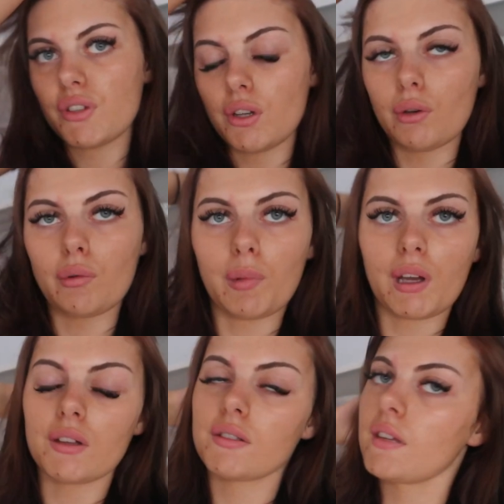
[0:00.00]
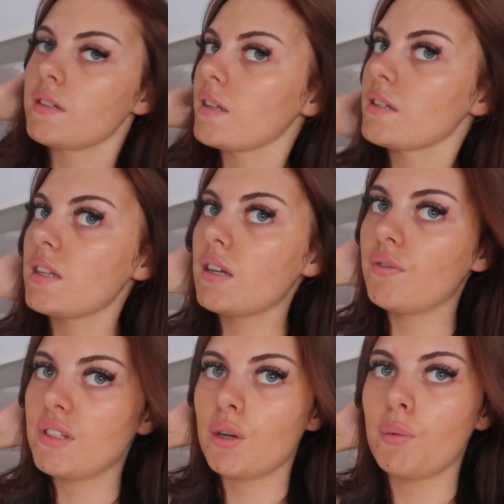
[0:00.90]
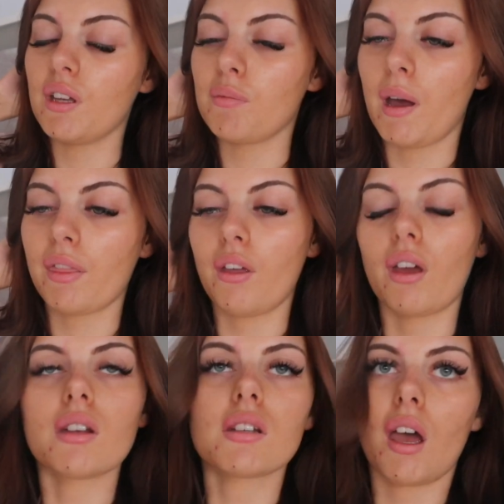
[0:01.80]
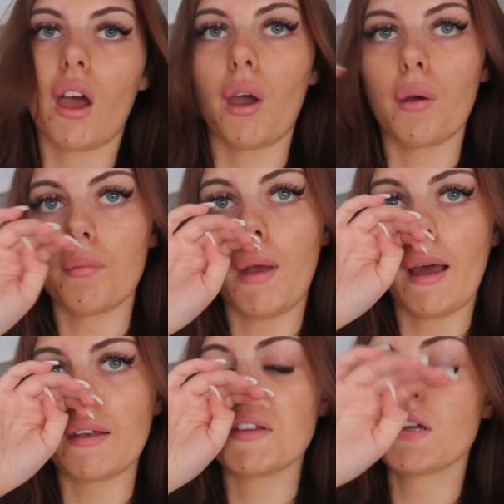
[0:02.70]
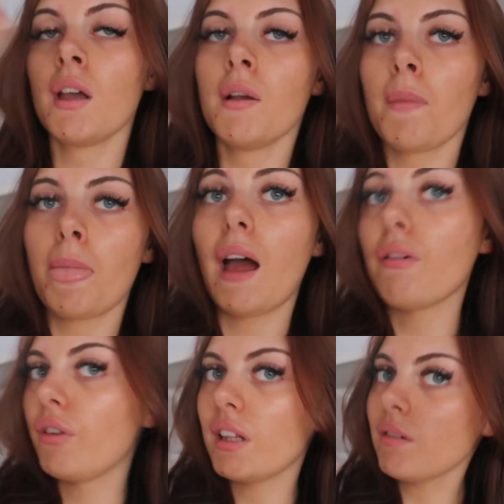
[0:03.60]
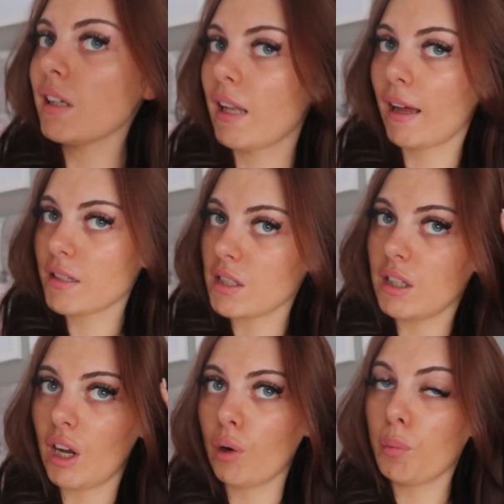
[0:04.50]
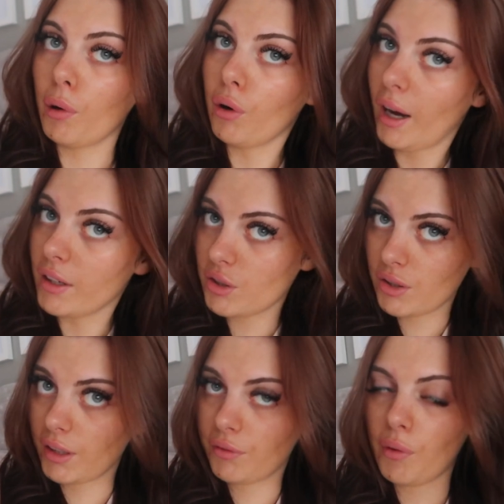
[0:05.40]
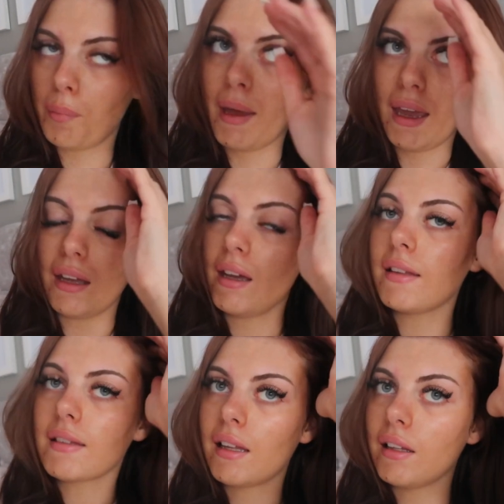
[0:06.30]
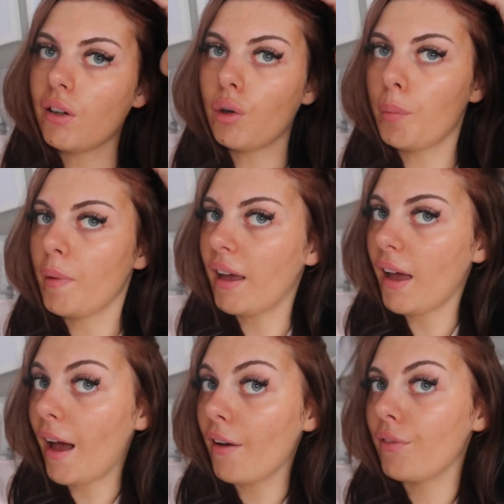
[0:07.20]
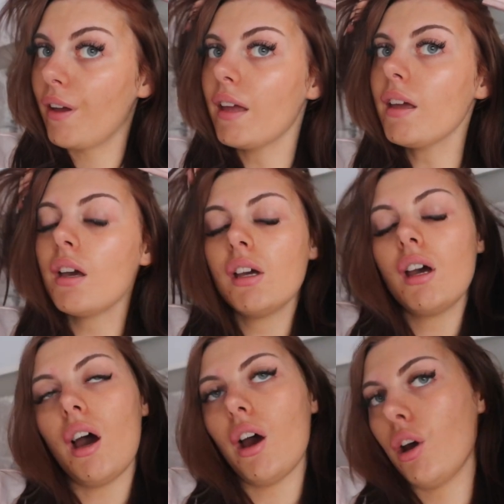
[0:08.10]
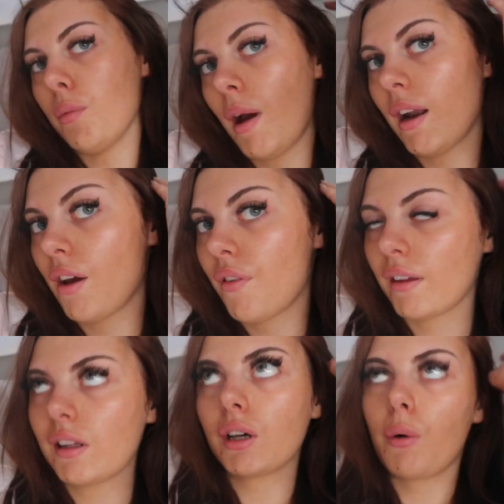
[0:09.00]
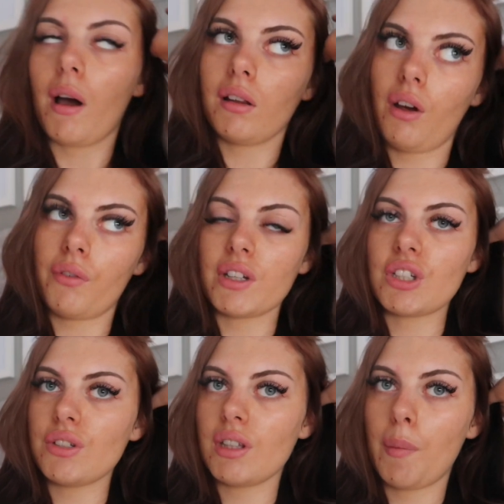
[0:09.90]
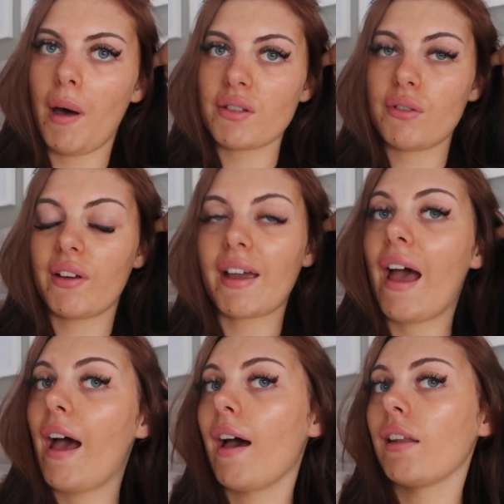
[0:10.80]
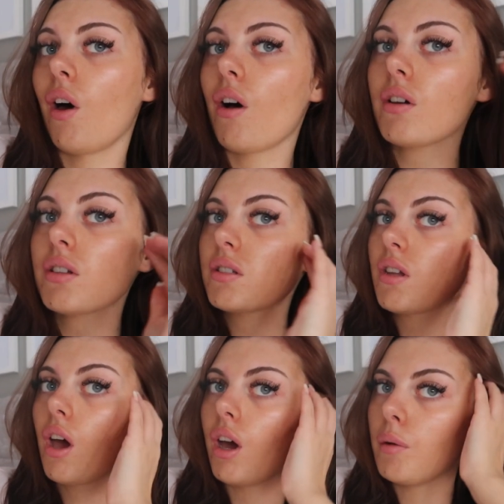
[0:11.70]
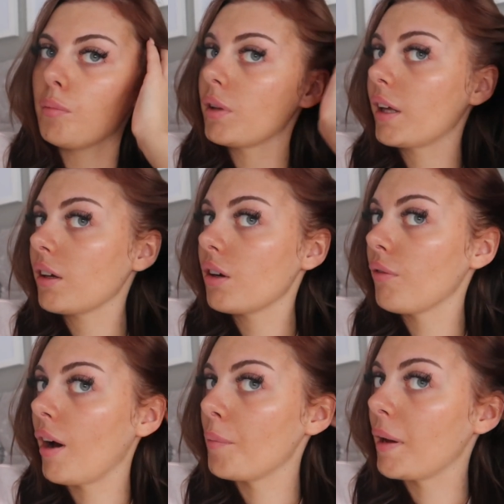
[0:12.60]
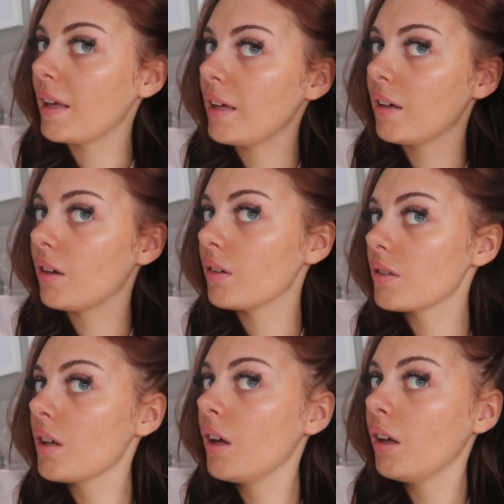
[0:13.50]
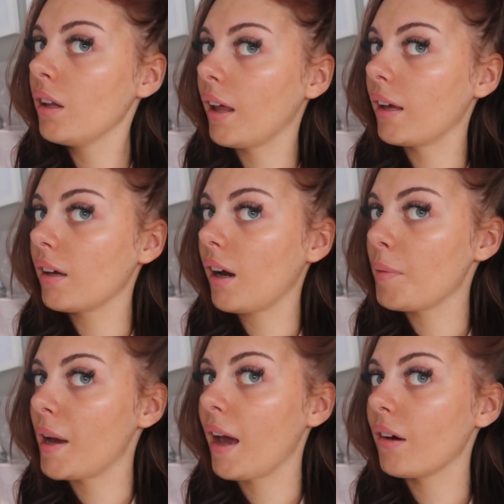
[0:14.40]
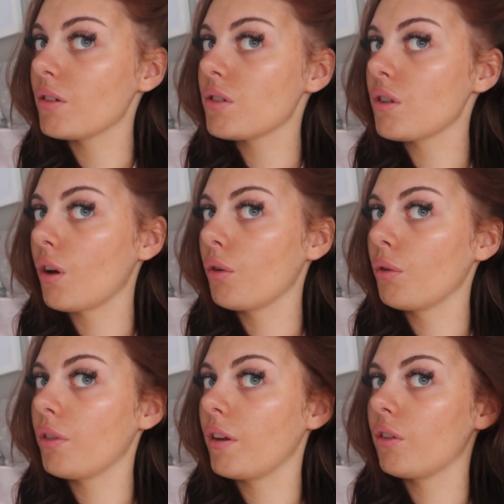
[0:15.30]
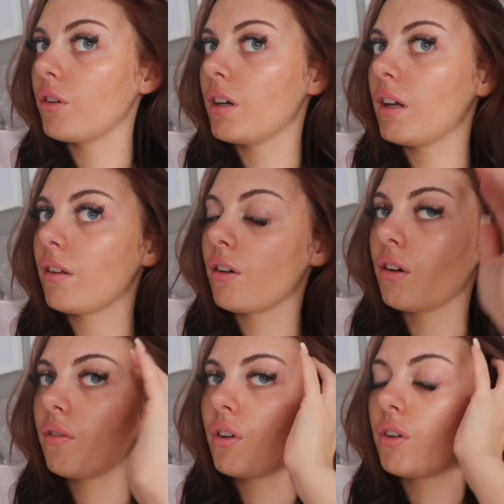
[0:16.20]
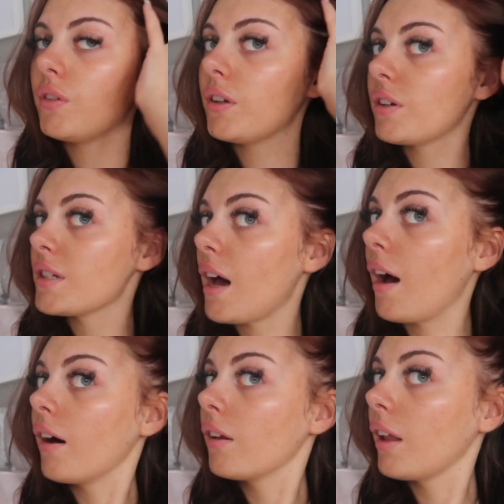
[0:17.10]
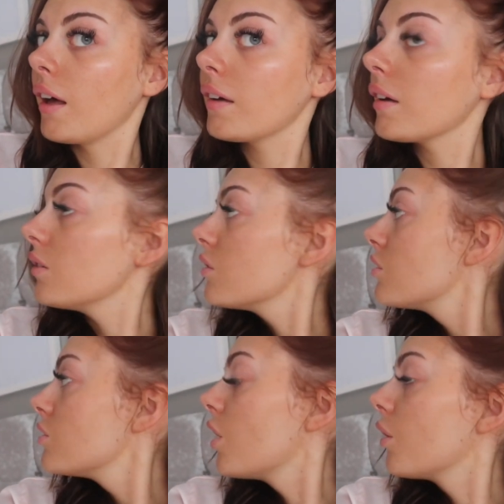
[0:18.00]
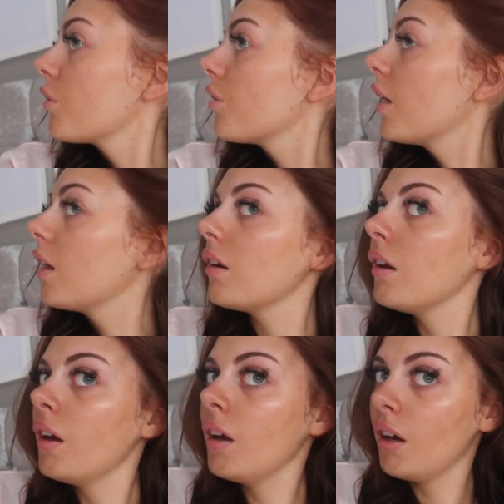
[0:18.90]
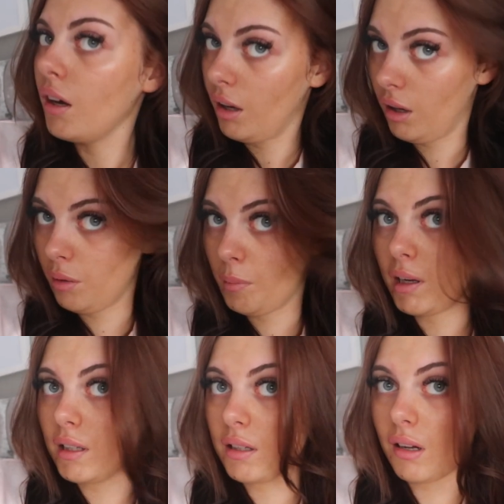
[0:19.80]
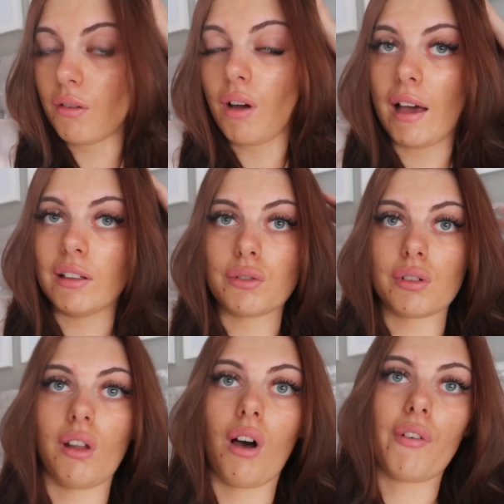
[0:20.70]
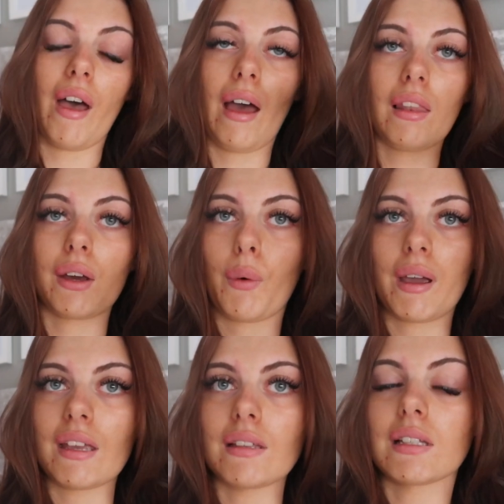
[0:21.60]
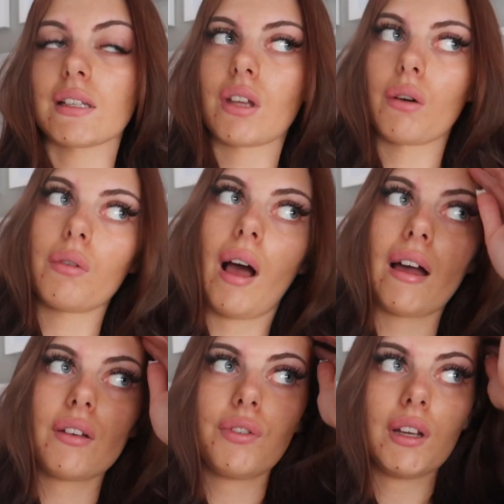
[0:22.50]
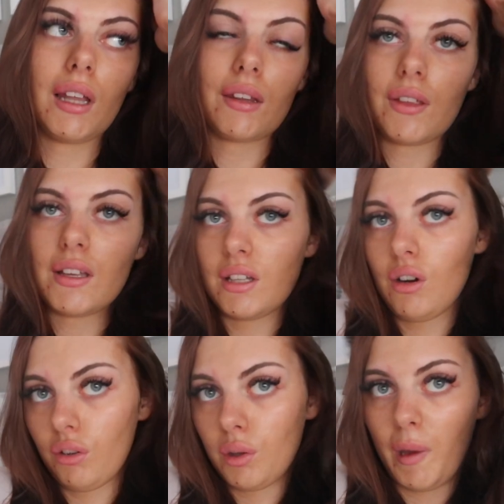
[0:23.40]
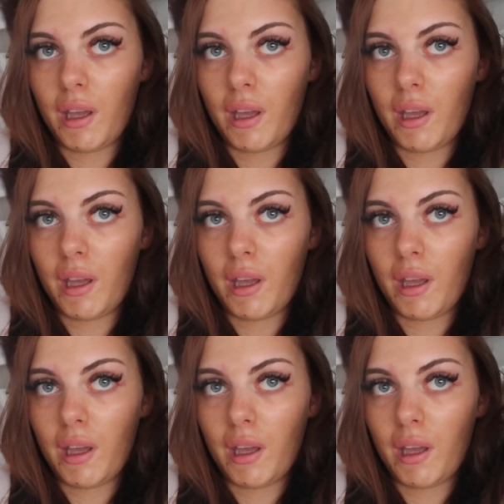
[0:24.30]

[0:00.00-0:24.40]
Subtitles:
soon because this is the Invisi weave method. And I really, really liked it, you know. But I just think for me it's a little bit heavy. And I've had like quite a lot of issues in the past with like hair loss. Like around my ears. Like my hair is so thin underneath. I don't even know if you can tell. Like it's so thin. I lose a lot of hair like quite easily, so I feel like these are not the